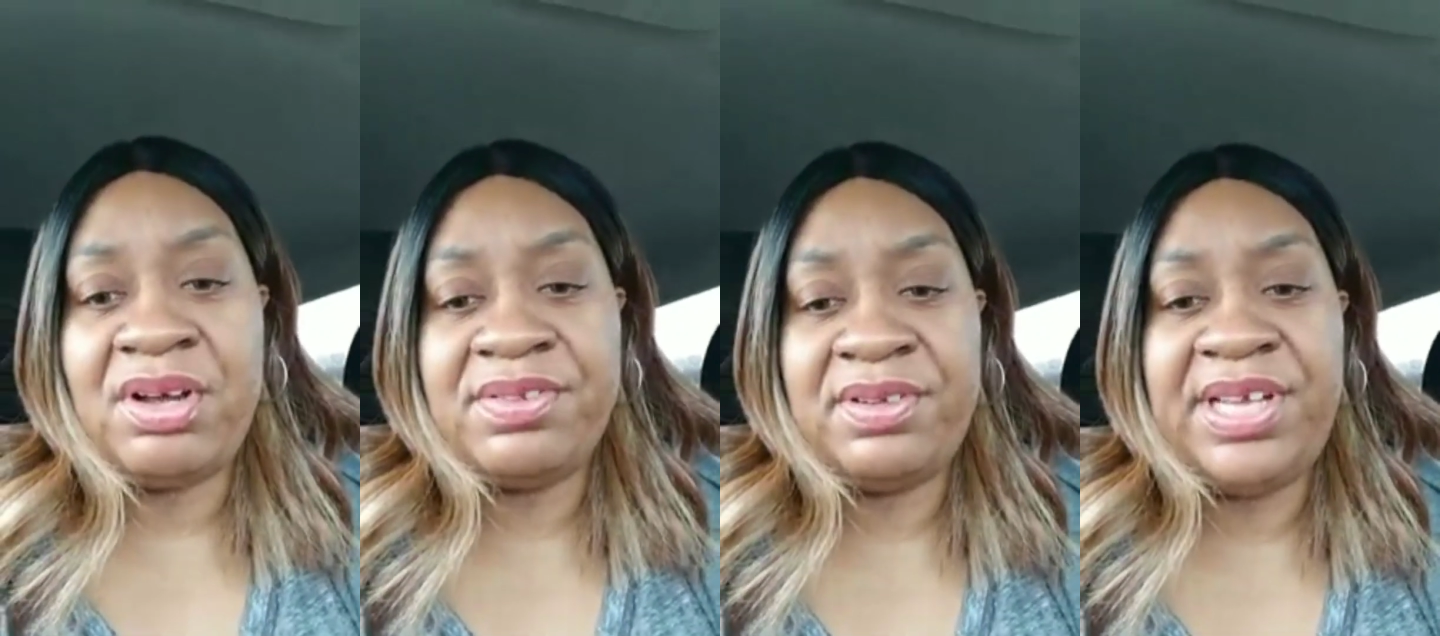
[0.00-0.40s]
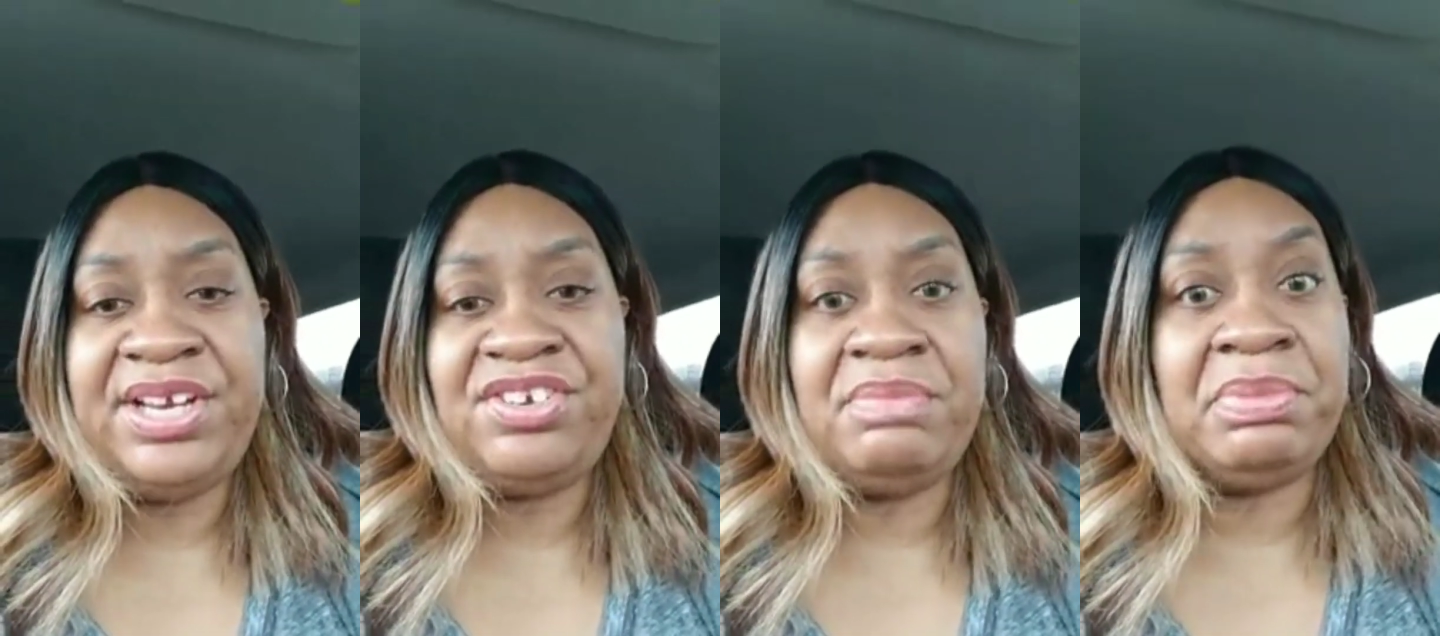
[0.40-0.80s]

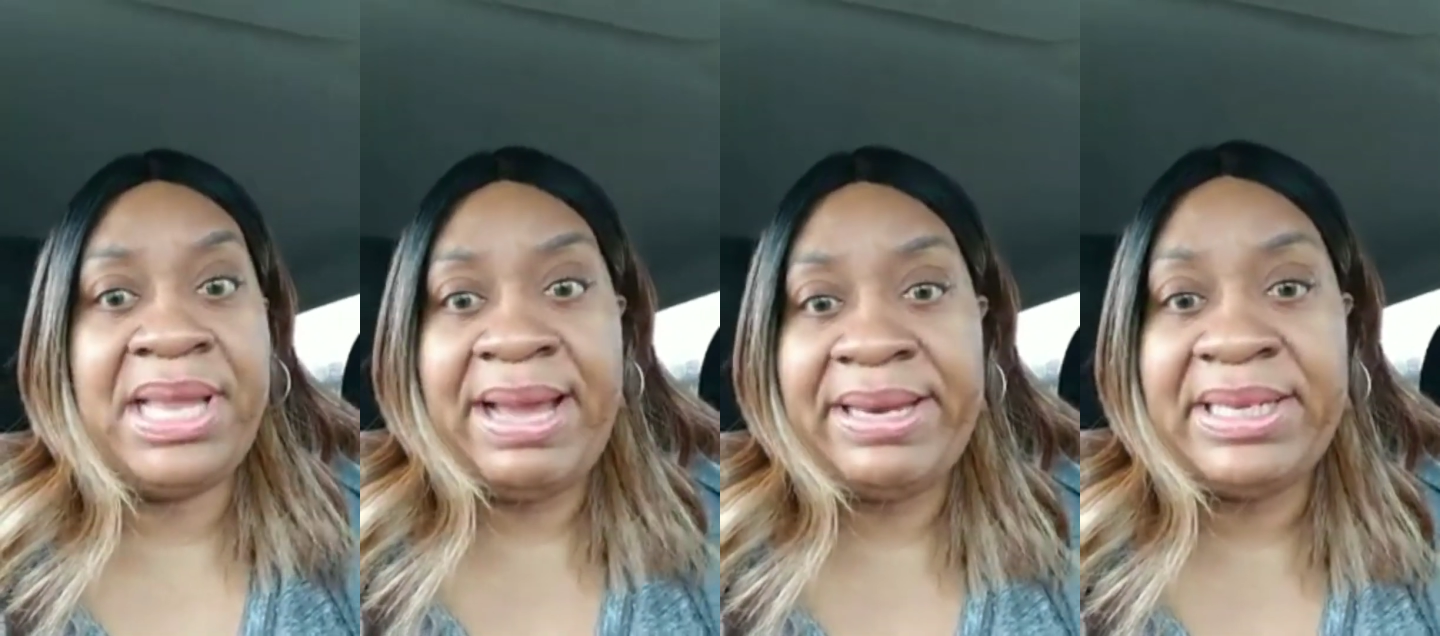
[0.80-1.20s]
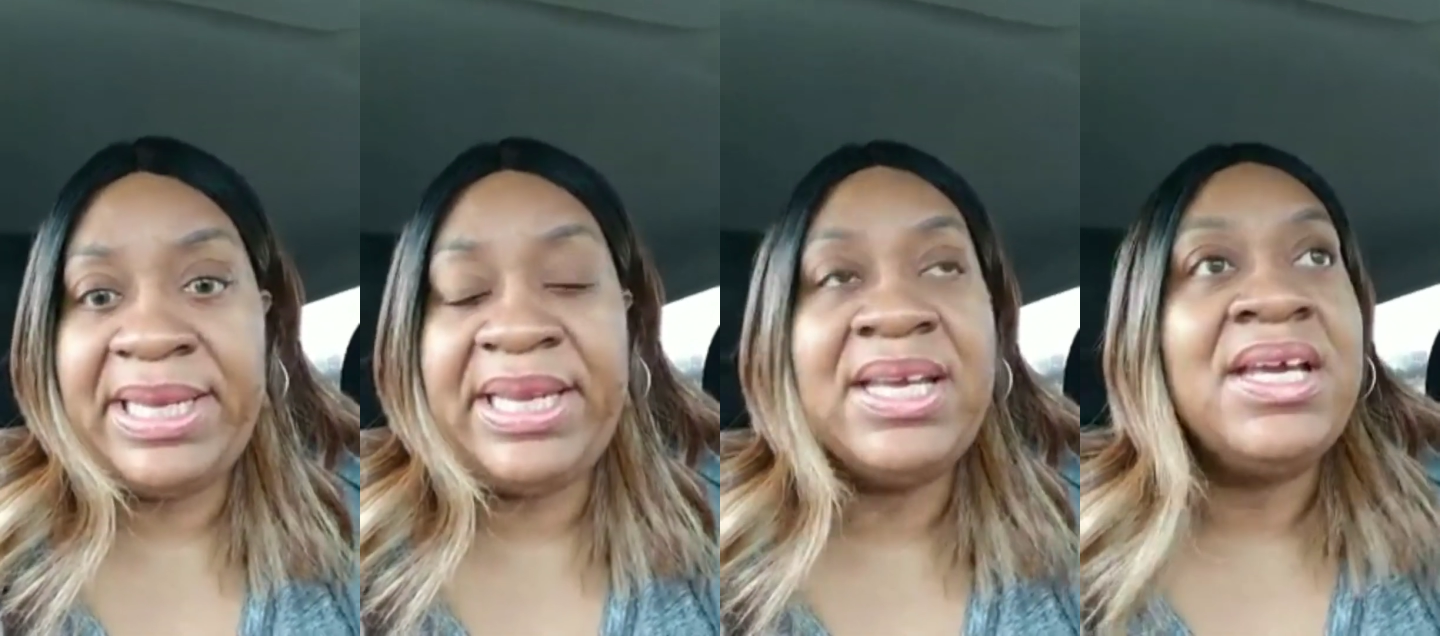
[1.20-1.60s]
consultation
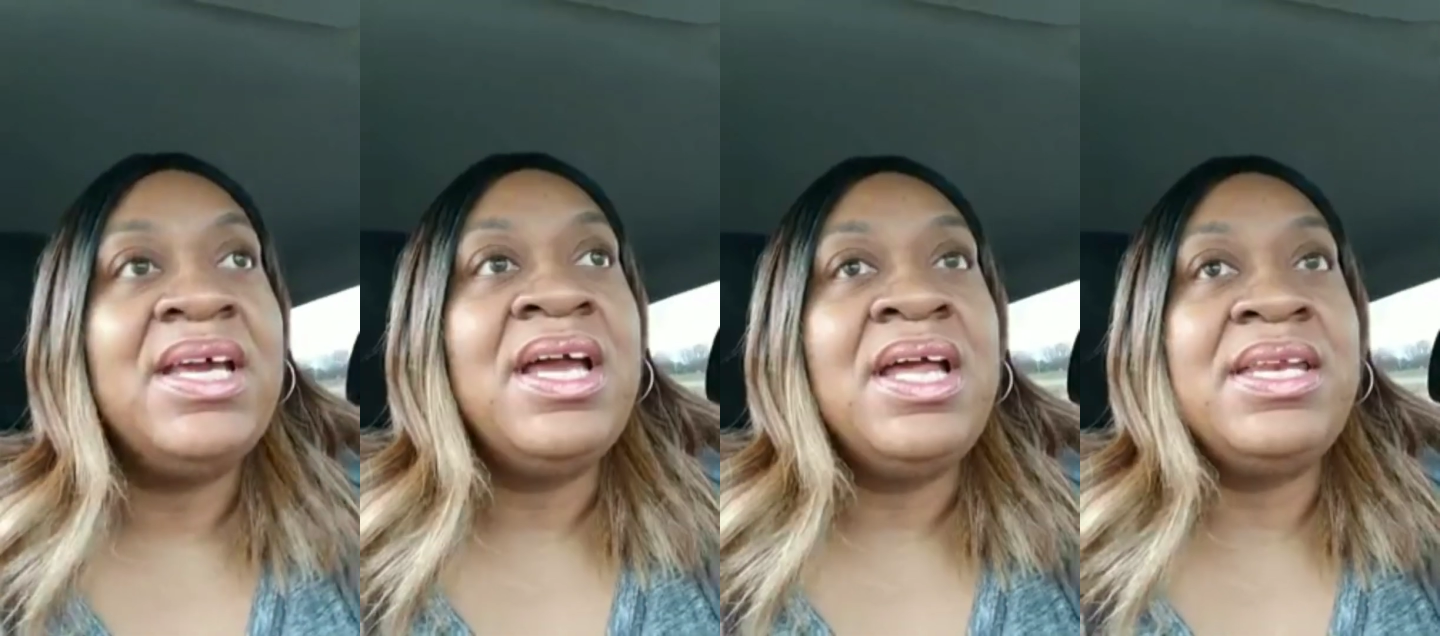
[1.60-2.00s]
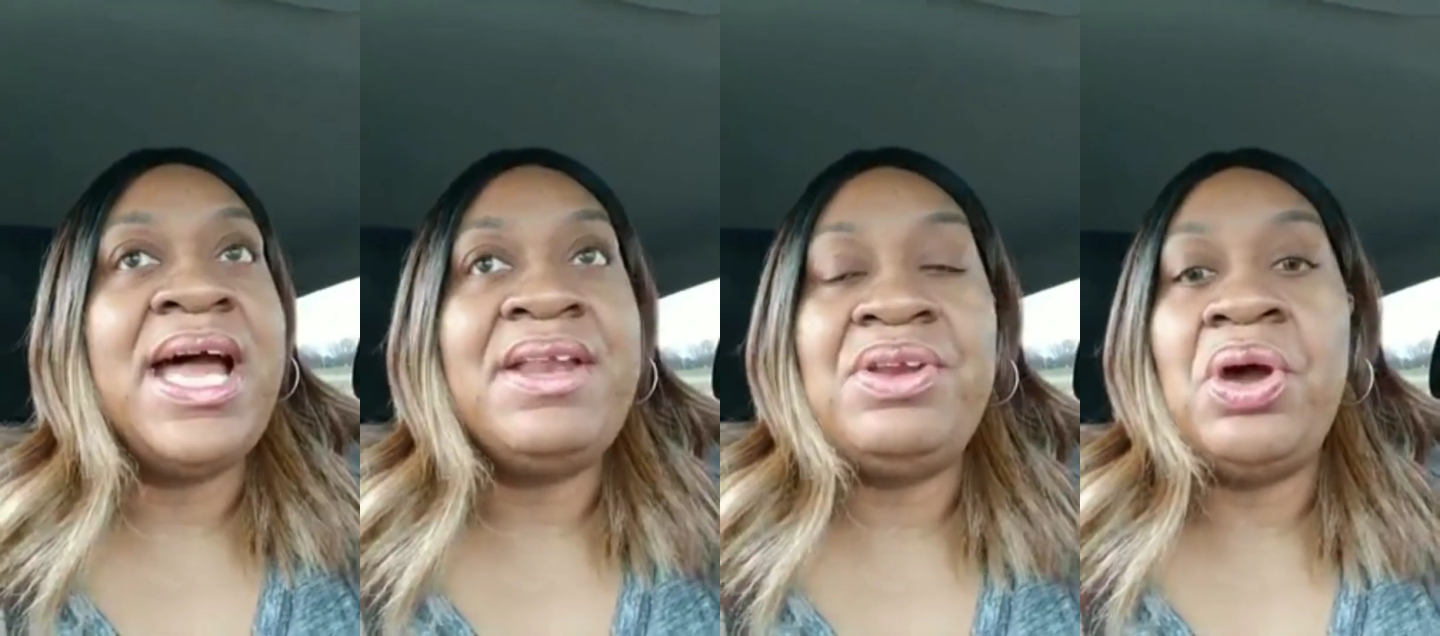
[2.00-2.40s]
blindly,
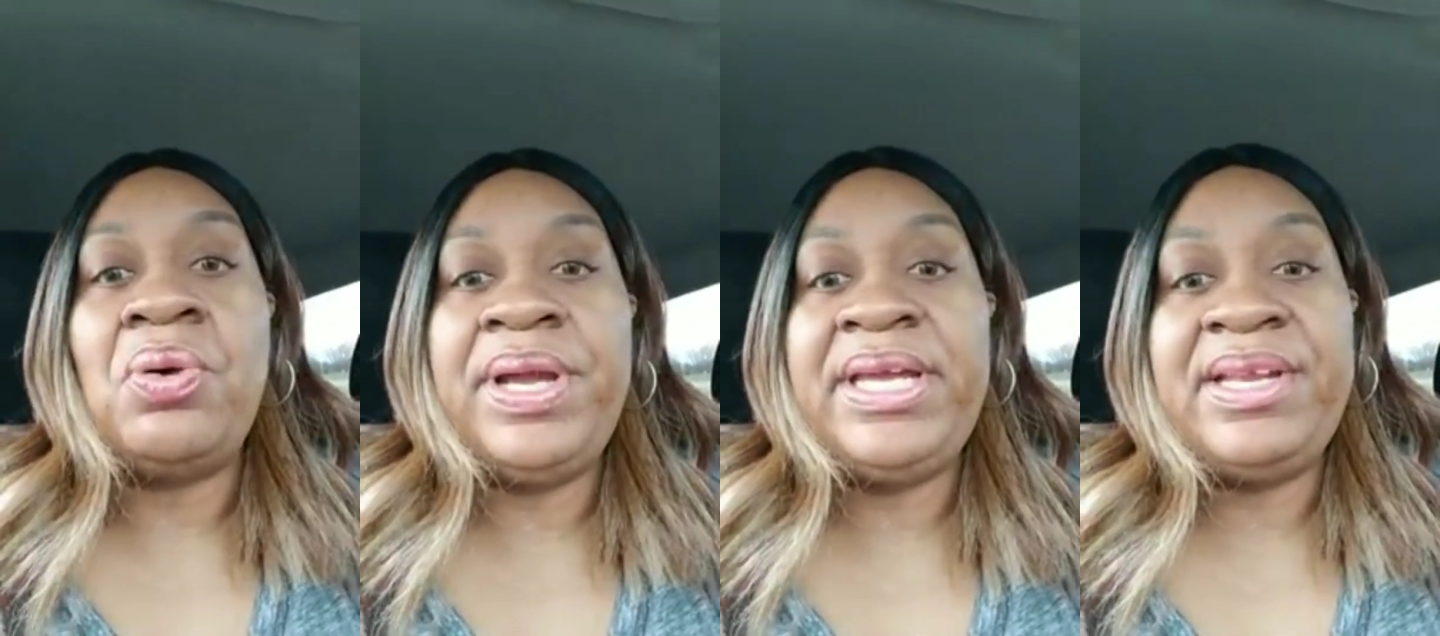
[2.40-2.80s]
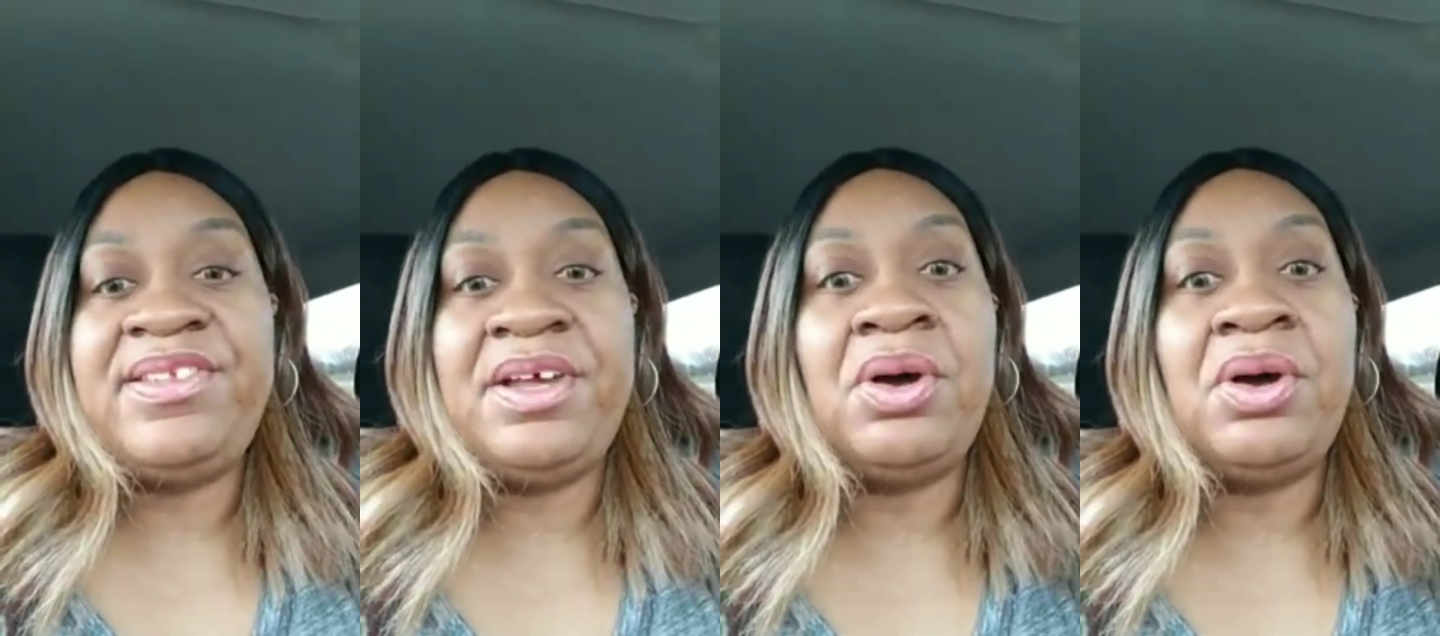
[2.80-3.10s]
not knowing. And